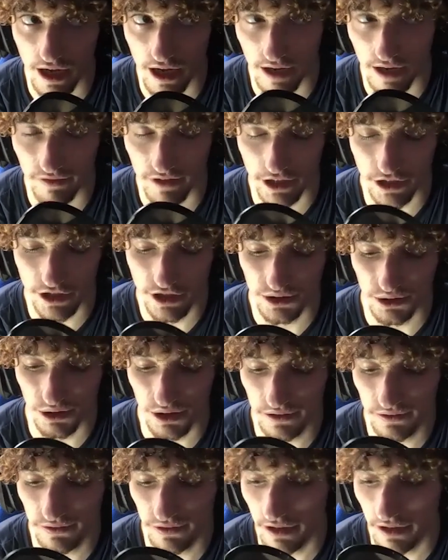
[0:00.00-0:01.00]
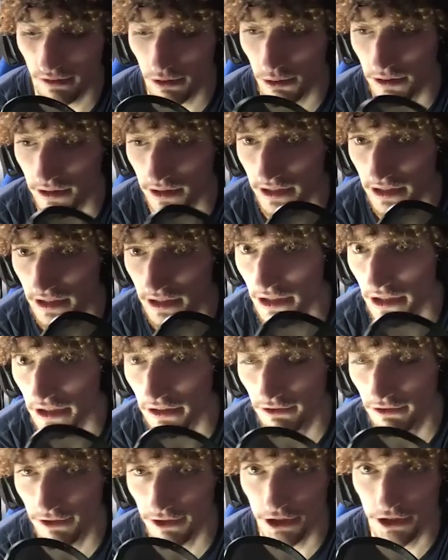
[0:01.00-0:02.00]
I've got a story for everyone
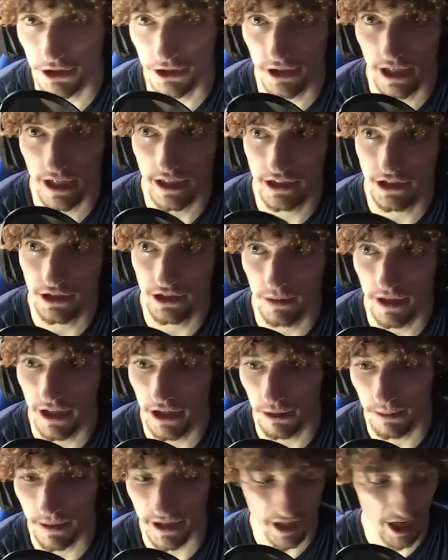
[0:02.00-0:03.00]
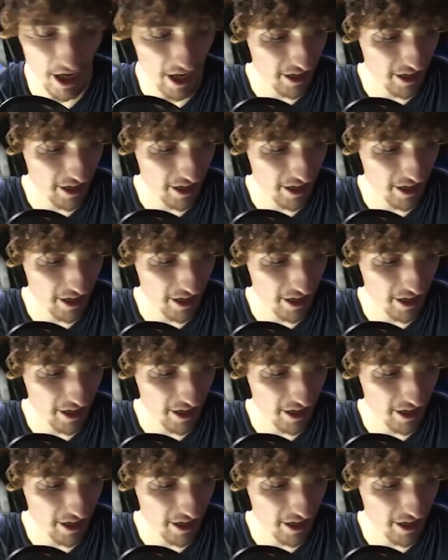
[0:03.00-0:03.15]
listening. For you guys, you may or may not.